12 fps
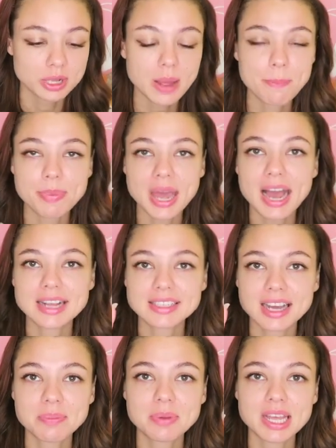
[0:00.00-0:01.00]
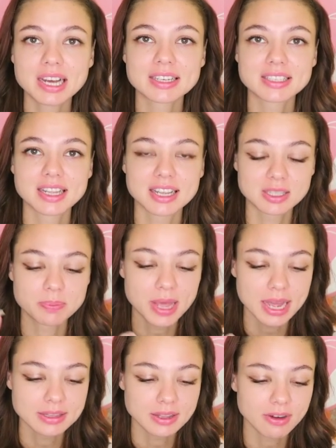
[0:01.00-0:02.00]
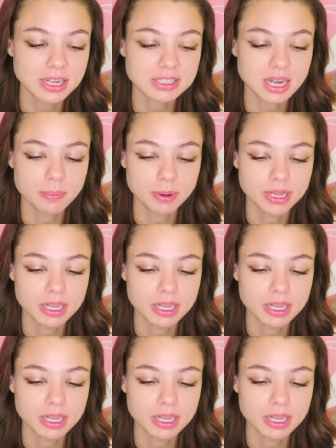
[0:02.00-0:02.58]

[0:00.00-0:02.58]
I only have 5 coins left guys, 5.